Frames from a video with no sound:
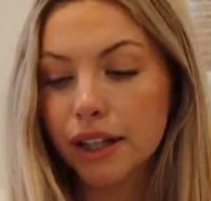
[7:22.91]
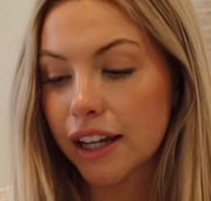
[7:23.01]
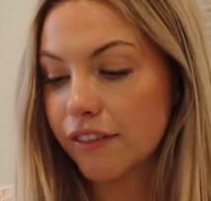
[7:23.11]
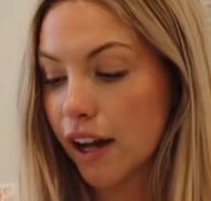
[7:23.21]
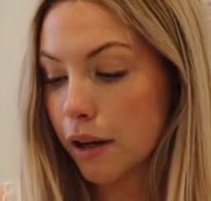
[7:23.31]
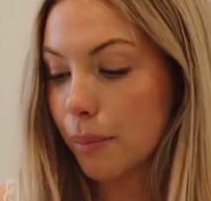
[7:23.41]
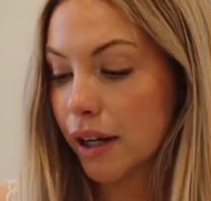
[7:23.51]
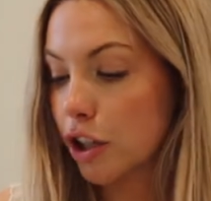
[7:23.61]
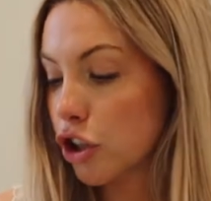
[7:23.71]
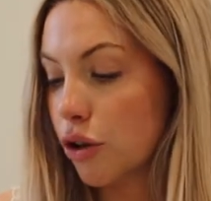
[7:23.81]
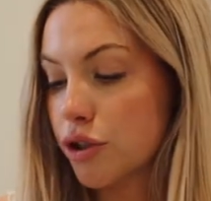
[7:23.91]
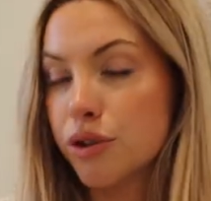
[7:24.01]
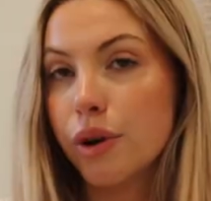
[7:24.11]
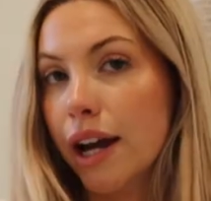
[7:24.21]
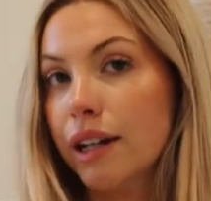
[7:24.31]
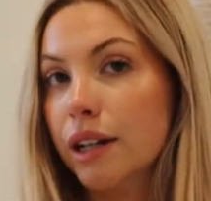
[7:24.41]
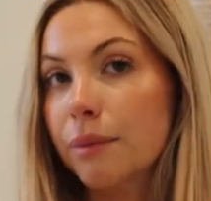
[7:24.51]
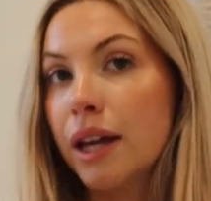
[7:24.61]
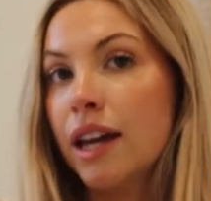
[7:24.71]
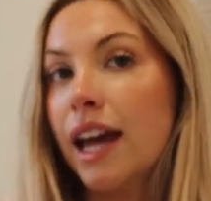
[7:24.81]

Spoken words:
Like if I could pick a go-to item,